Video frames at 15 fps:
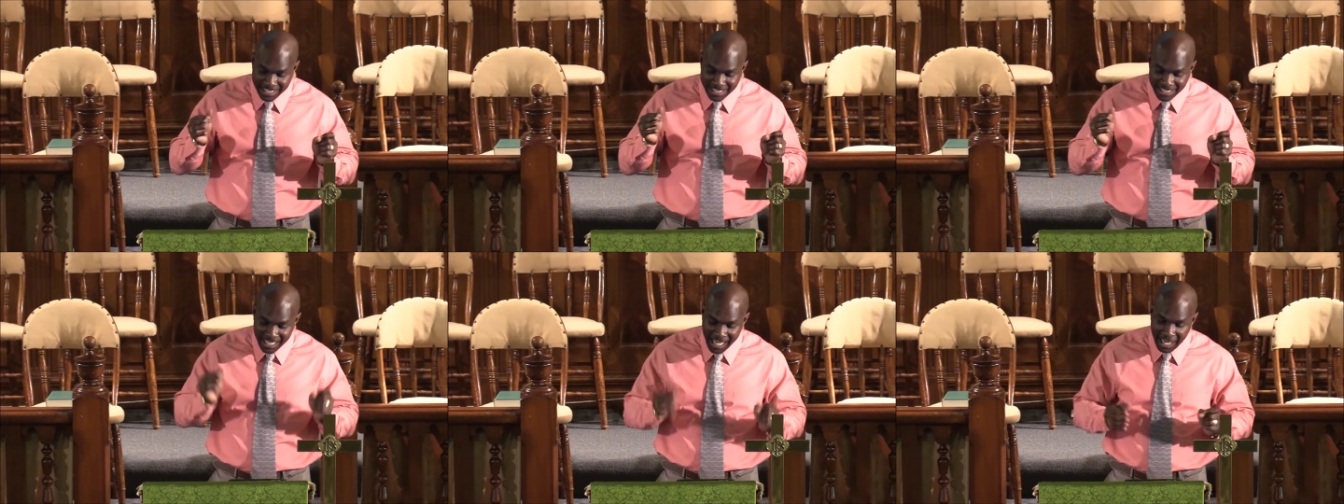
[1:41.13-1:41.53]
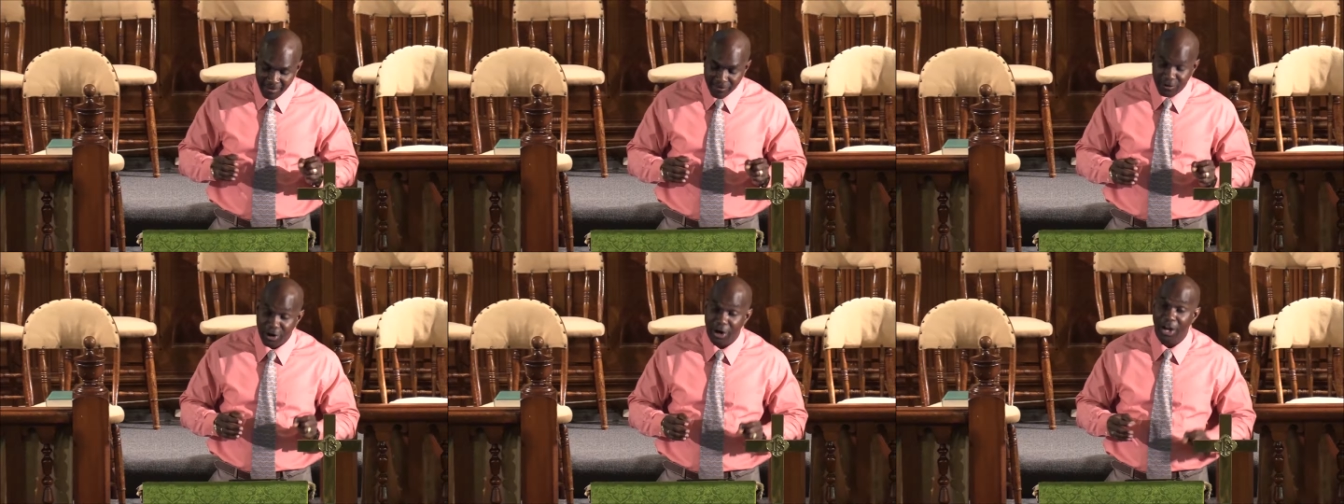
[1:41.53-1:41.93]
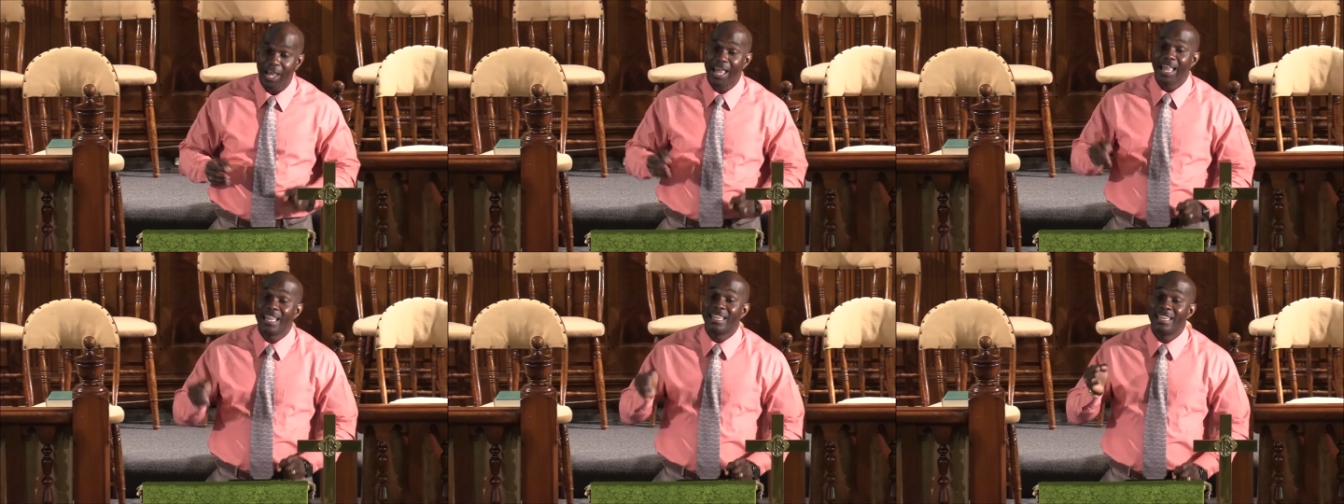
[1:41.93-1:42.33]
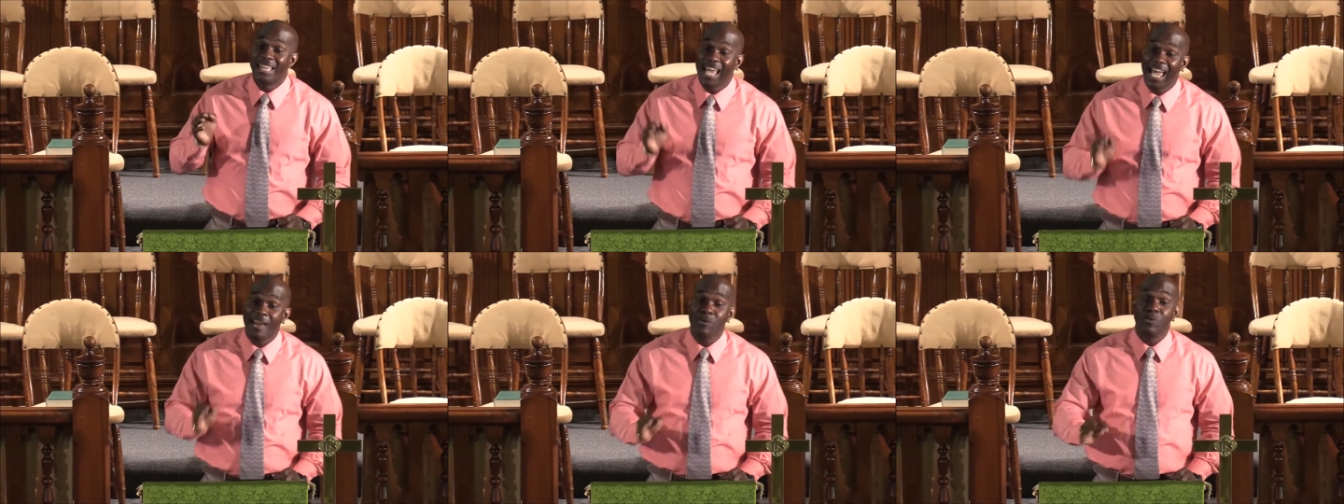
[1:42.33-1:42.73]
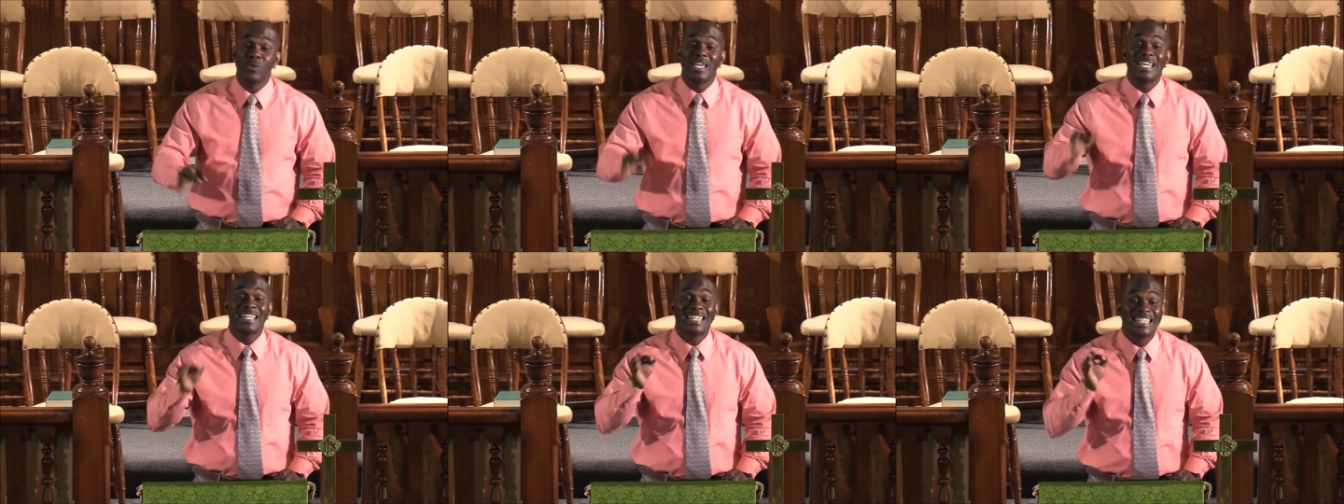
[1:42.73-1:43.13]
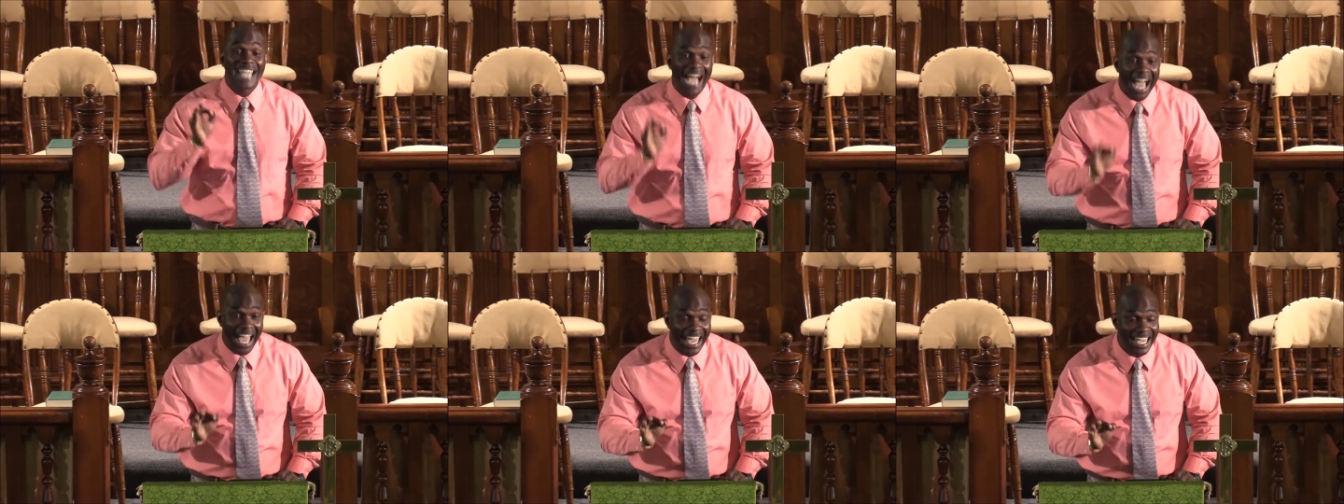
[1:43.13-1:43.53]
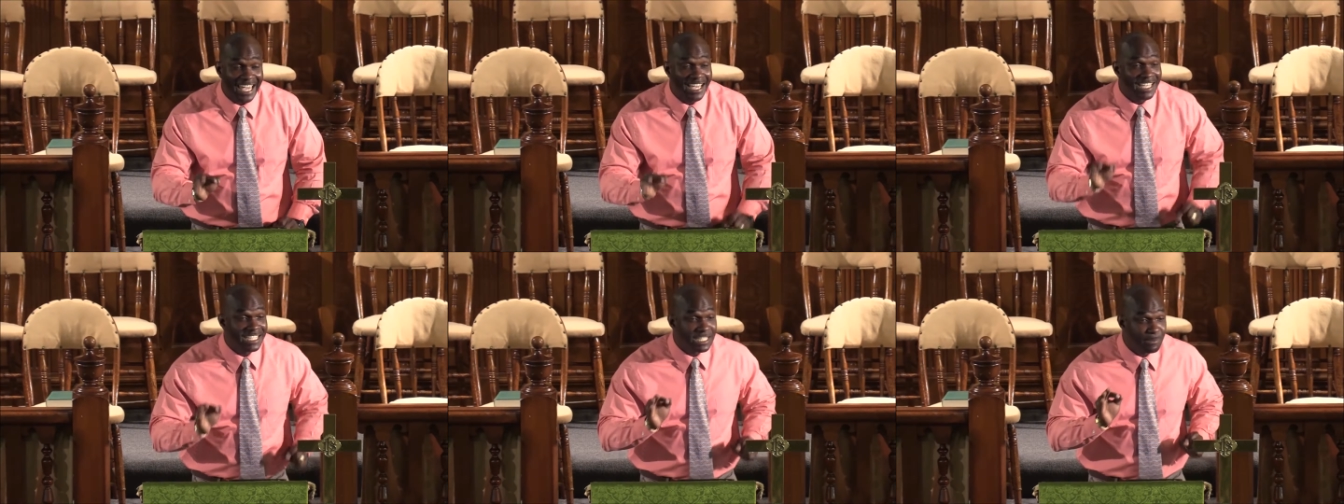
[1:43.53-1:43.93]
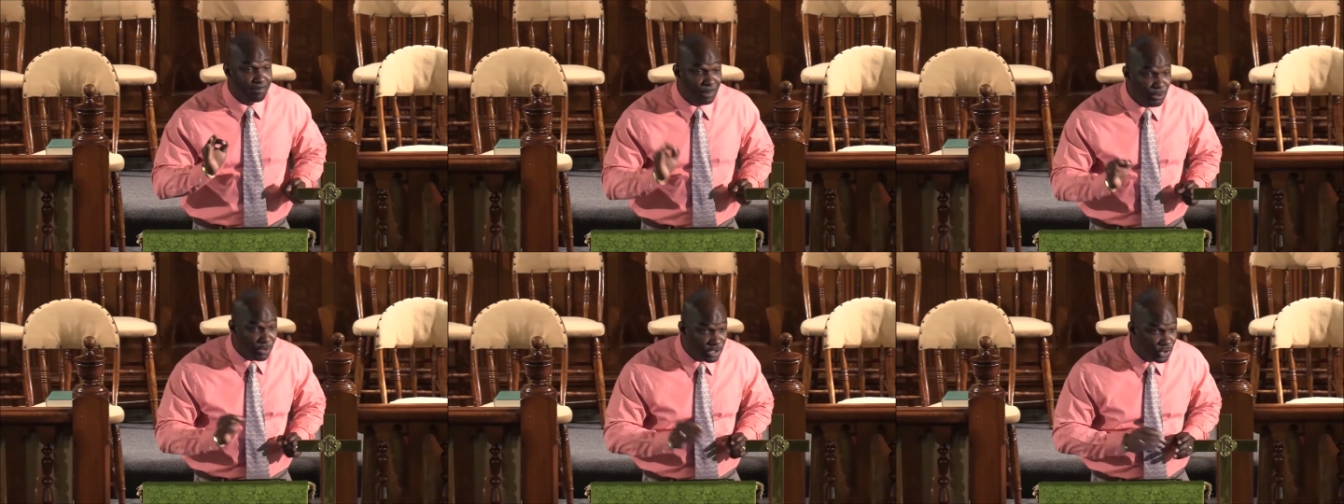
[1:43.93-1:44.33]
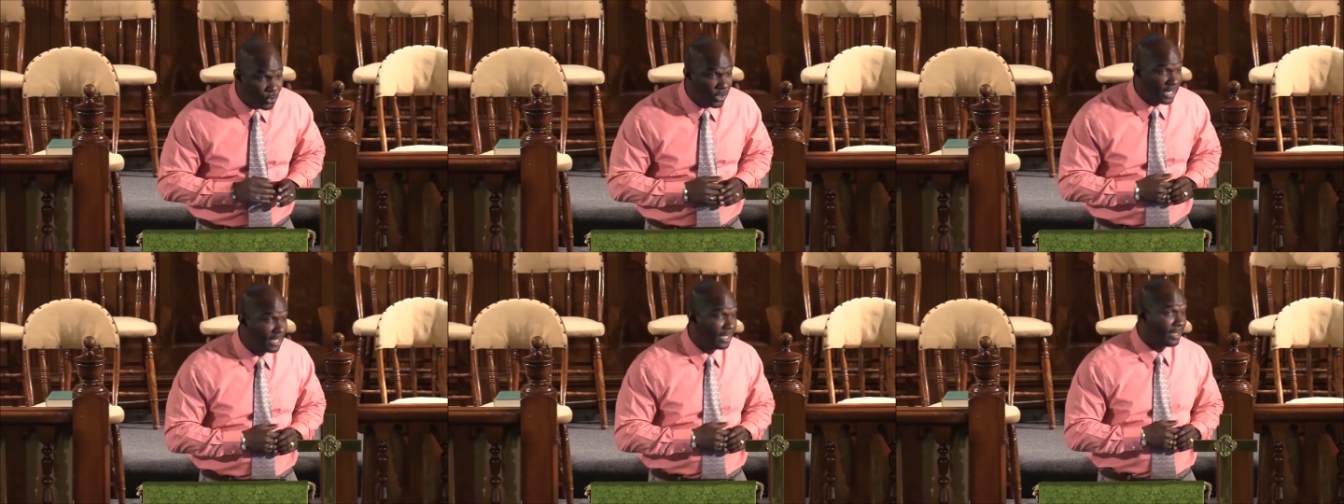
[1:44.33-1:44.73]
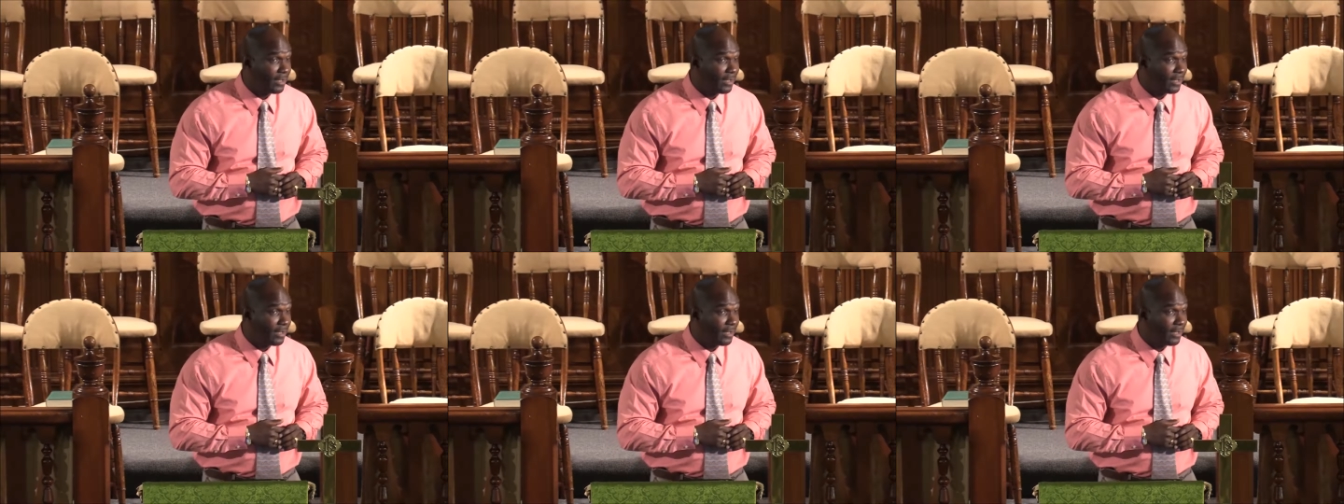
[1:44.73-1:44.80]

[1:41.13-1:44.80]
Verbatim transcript: Savior, then we die spiritually.